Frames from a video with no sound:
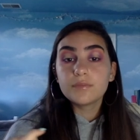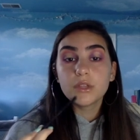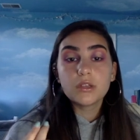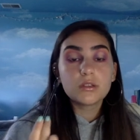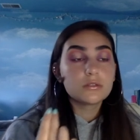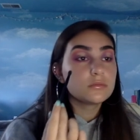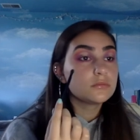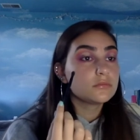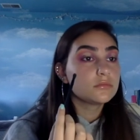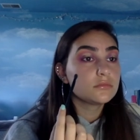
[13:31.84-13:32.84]
Like
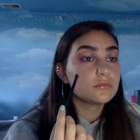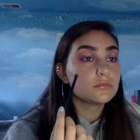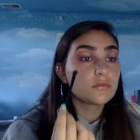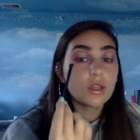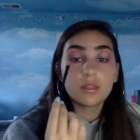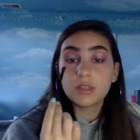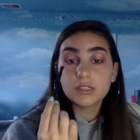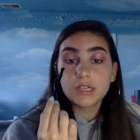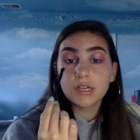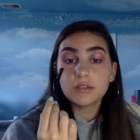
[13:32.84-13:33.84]

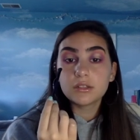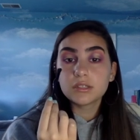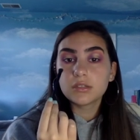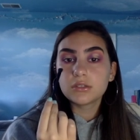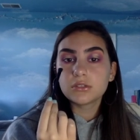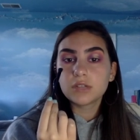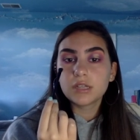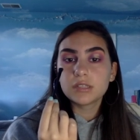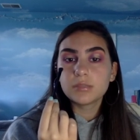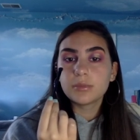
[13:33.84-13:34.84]
this eye looks like there's
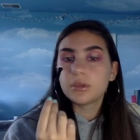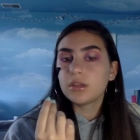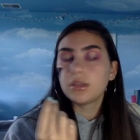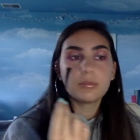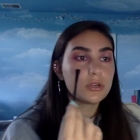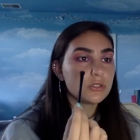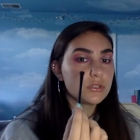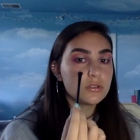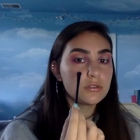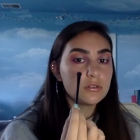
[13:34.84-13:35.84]
less, but in
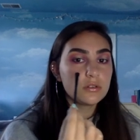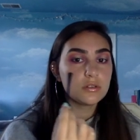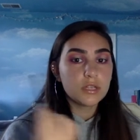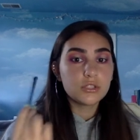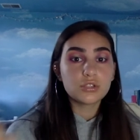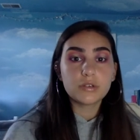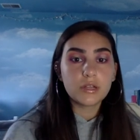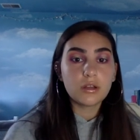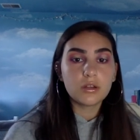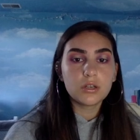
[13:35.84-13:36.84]
person, like
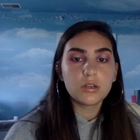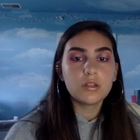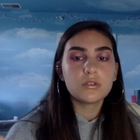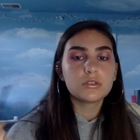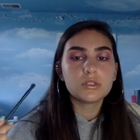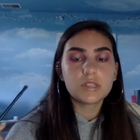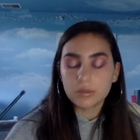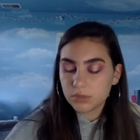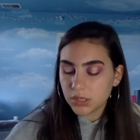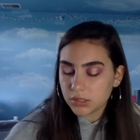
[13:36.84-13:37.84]
straight on, they're the
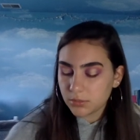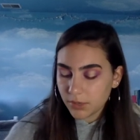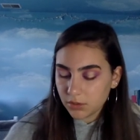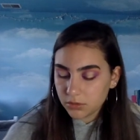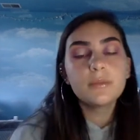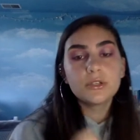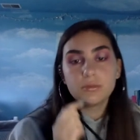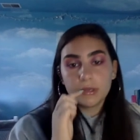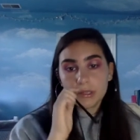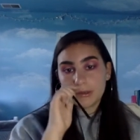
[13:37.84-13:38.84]
same exact amount. Pretty much
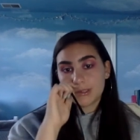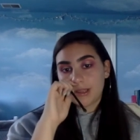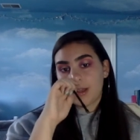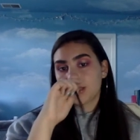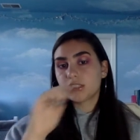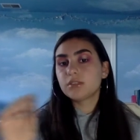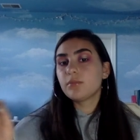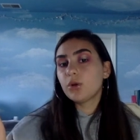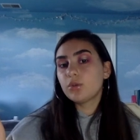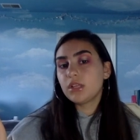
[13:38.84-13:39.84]
my look was like a
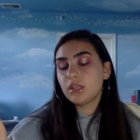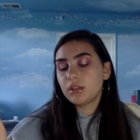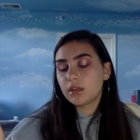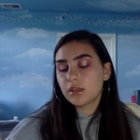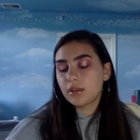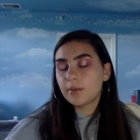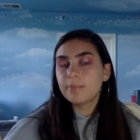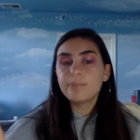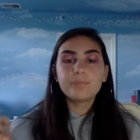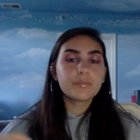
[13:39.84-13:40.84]
smoky, like
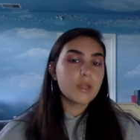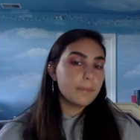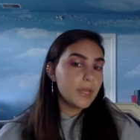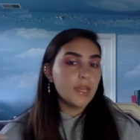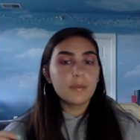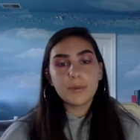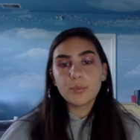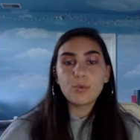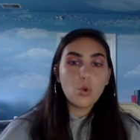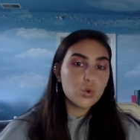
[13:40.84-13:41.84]
pink,
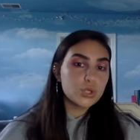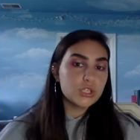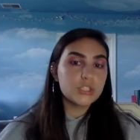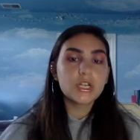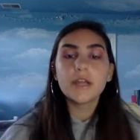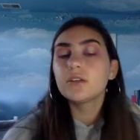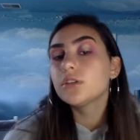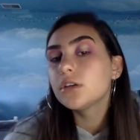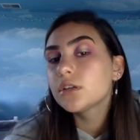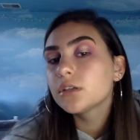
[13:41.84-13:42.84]
purple, orange kind of
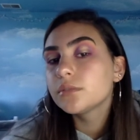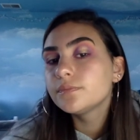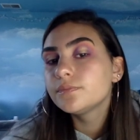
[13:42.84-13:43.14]
look.